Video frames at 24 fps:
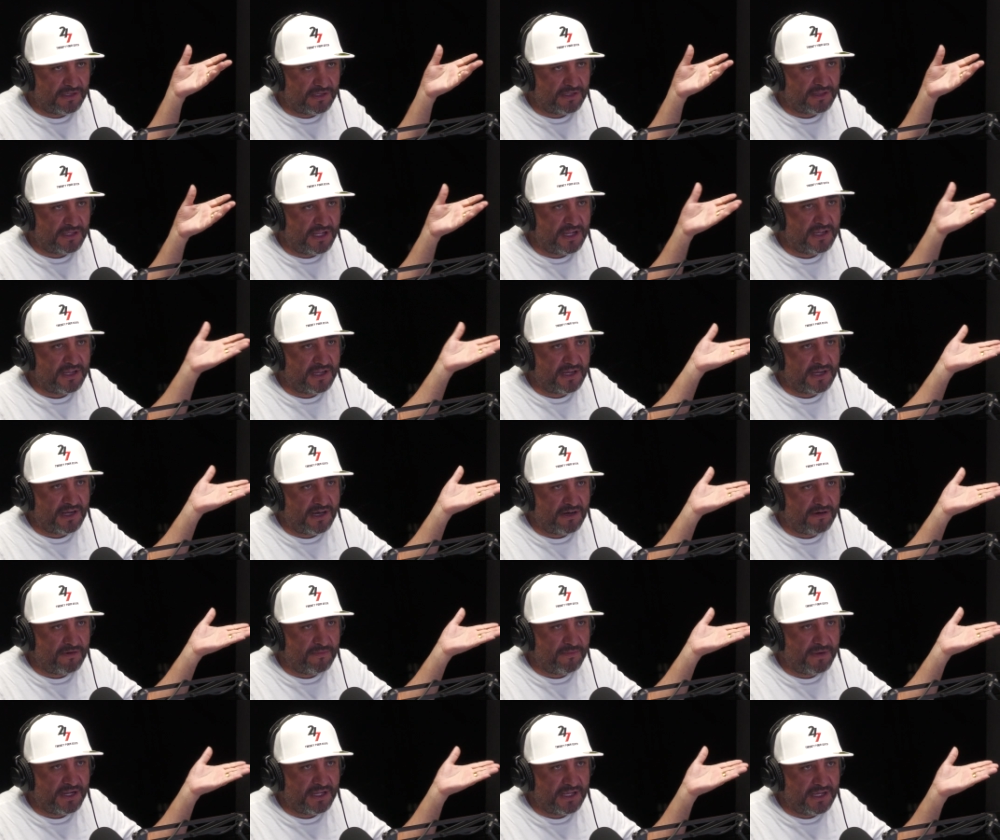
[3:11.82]
taking care
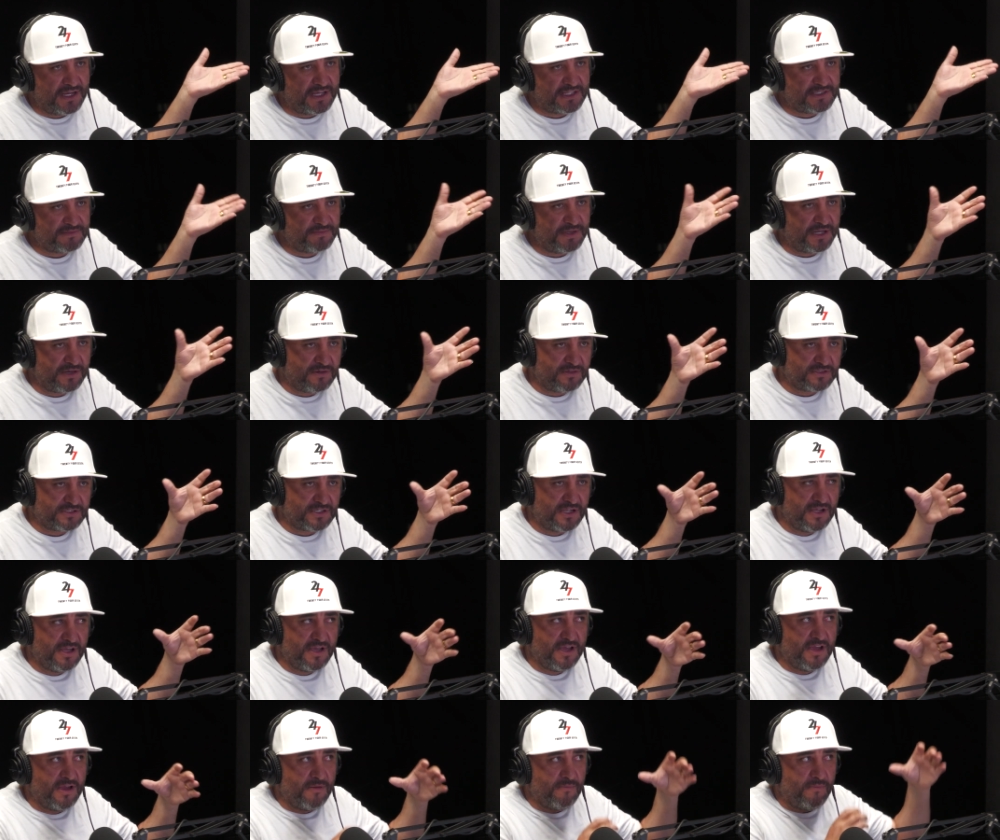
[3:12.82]
of my kids, because
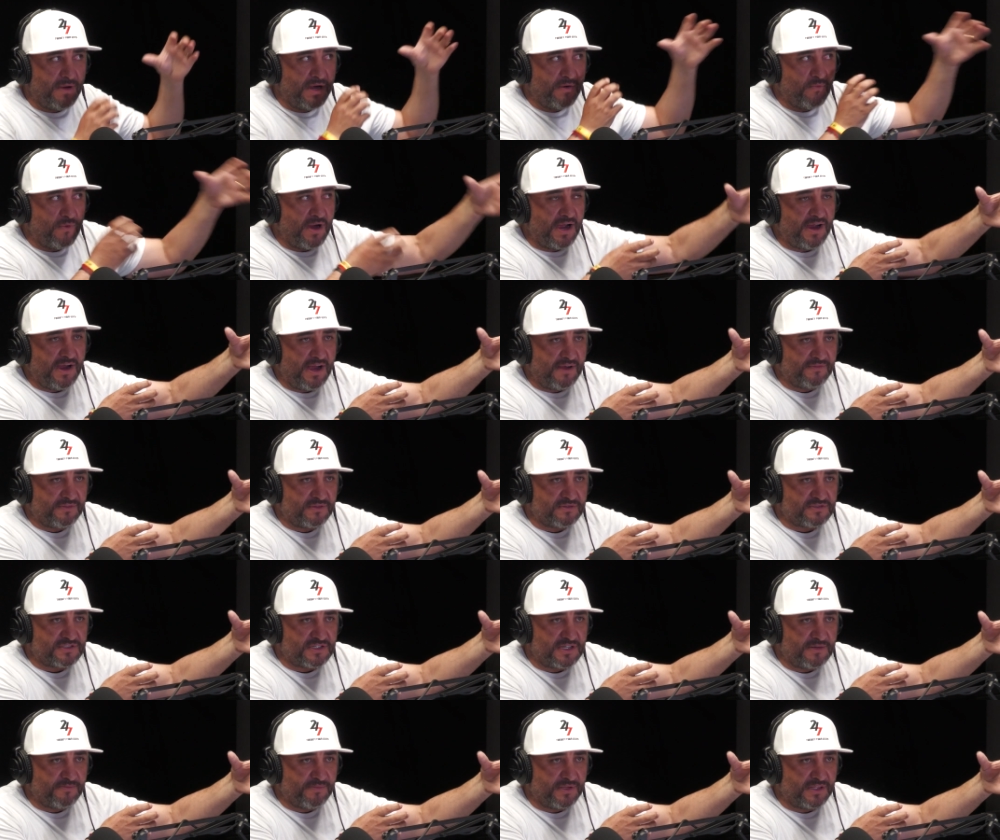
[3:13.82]
my wife have to
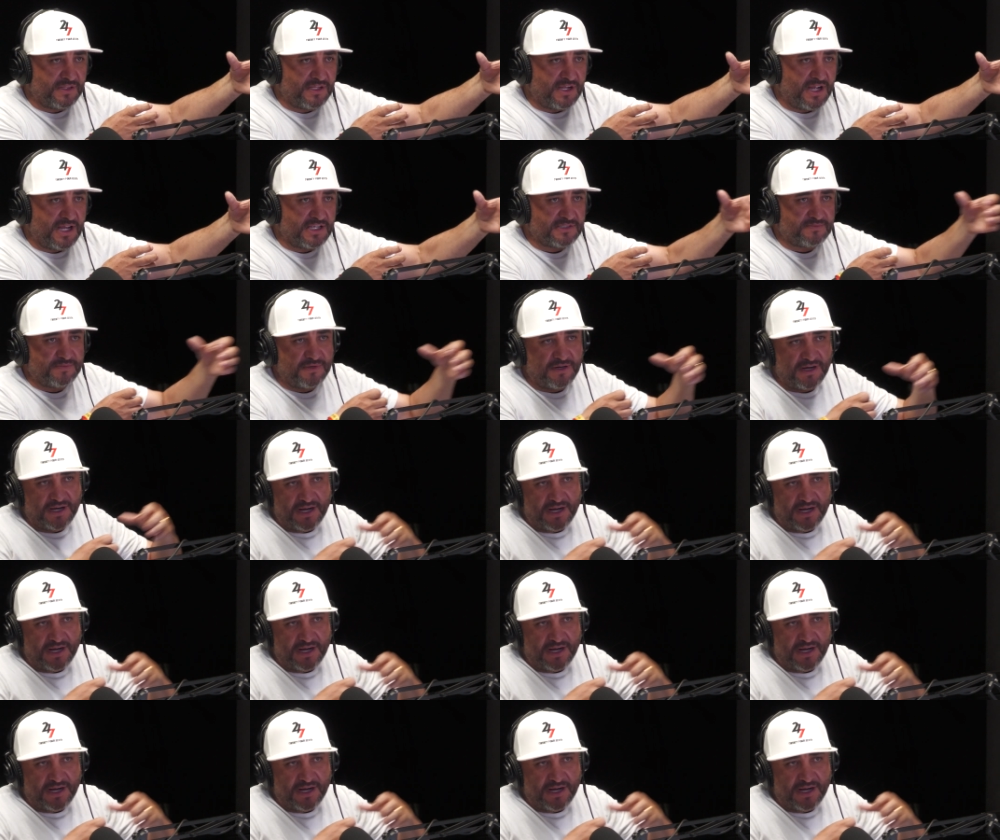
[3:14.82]
sleep in the hospital.